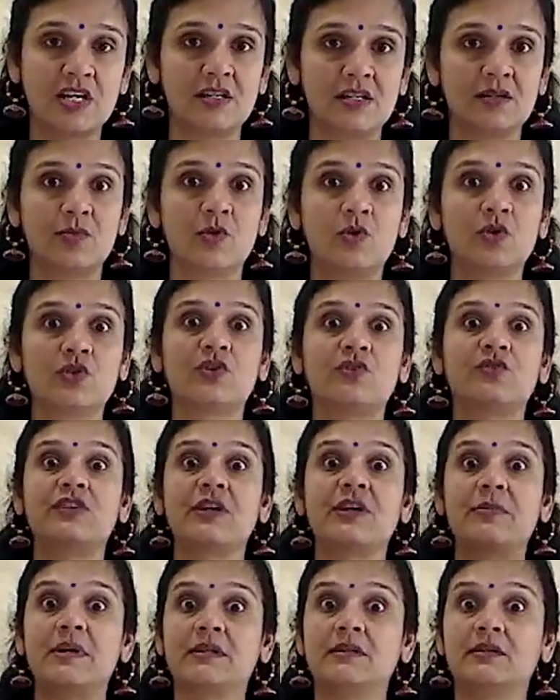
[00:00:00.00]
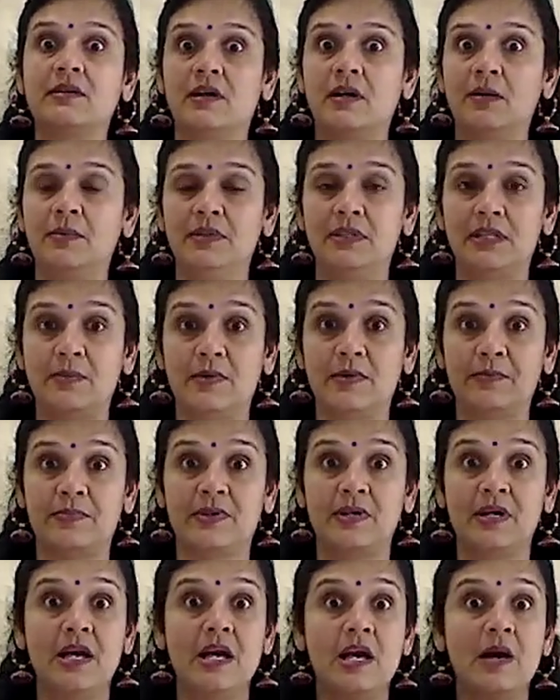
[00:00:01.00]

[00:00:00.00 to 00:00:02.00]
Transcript: kill both of them and gobble them up.